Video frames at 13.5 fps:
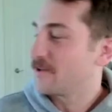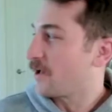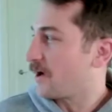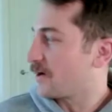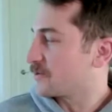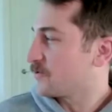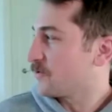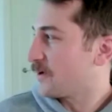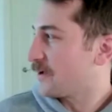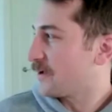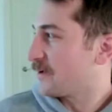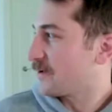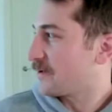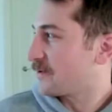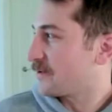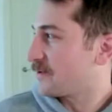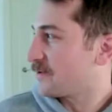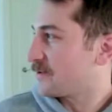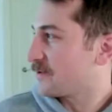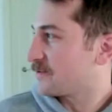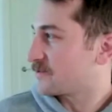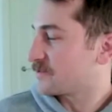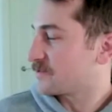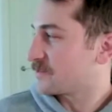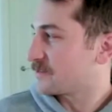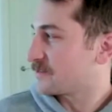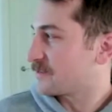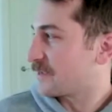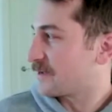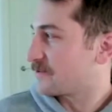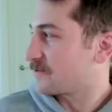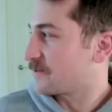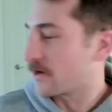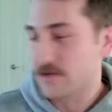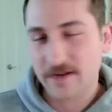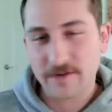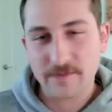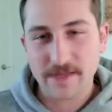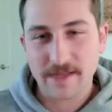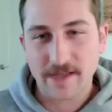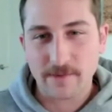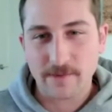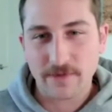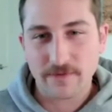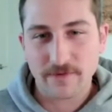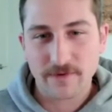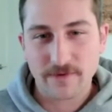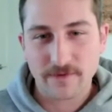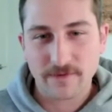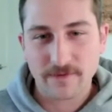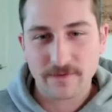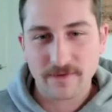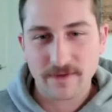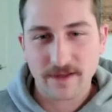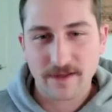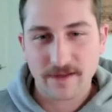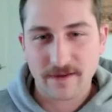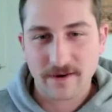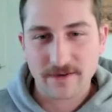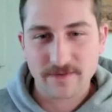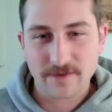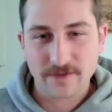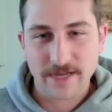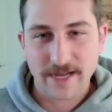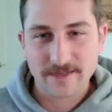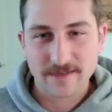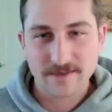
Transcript: you uh down are you gonna be coming through uh Hartsfield Jackson?